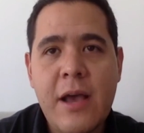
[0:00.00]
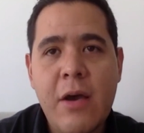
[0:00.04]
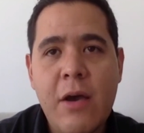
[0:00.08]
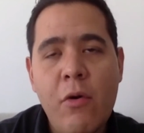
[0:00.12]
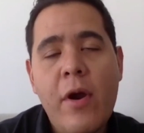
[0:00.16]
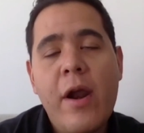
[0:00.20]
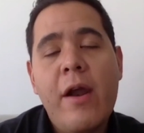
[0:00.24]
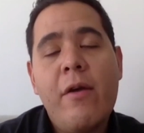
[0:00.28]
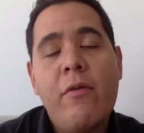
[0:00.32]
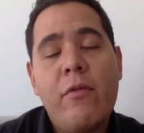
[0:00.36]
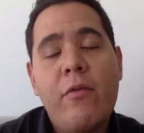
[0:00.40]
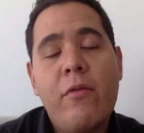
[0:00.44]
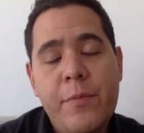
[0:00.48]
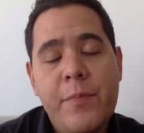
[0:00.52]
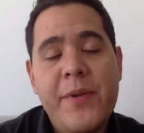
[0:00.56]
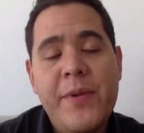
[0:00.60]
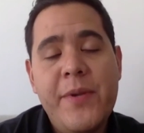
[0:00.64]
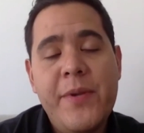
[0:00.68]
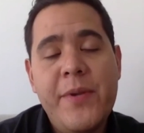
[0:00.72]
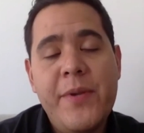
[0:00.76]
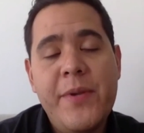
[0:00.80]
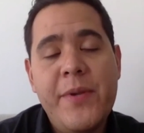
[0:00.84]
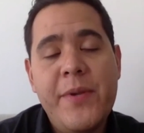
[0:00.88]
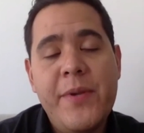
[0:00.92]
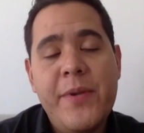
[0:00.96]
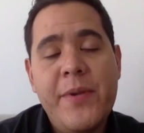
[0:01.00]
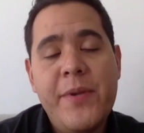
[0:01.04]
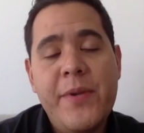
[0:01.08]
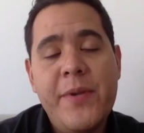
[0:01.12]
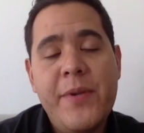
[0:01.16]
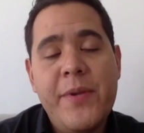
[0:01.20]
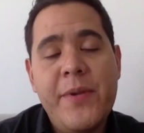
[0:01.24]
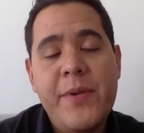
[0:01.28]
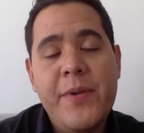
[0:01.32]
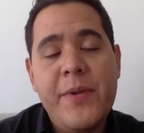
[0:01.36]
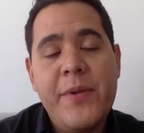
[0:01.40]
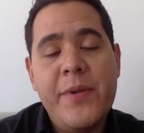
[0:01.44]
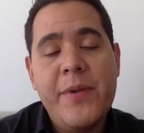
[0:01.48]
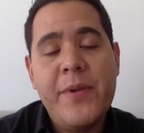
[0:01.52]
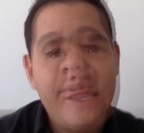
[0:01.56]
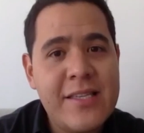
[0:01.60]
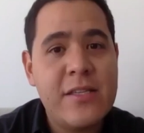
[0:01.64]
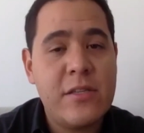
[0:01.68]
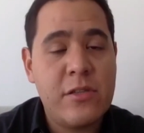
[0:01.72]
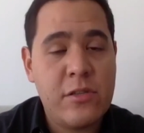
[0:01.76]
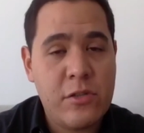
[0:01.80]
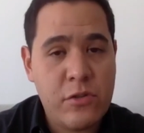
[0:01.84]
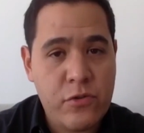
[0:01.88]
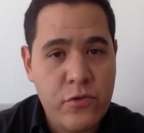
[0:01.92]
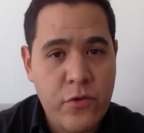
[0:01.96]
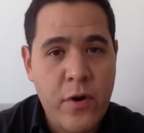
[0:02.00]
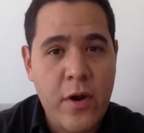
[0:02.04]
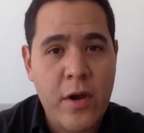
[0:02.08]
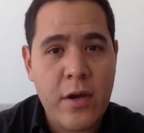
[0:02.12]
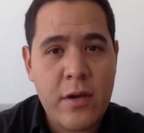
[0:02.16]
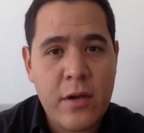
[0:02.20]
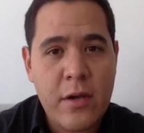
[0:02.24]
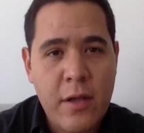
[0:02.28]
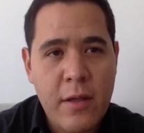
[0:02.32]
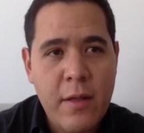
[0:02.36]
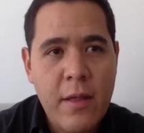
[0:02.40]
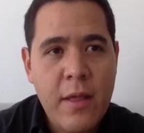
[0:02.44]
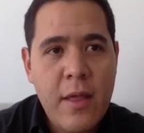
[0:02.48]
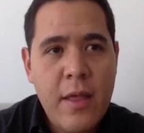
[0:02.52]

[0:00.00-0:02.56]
model is strong